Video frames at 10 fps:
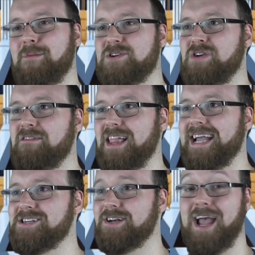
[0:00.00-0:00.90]
I'm a
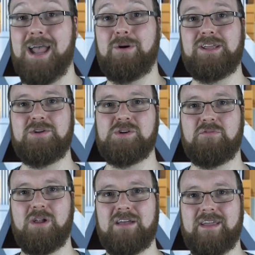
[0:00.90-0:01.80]
travel agent. Hey, what do you
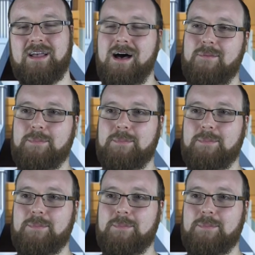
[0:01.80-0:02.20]
do for a living?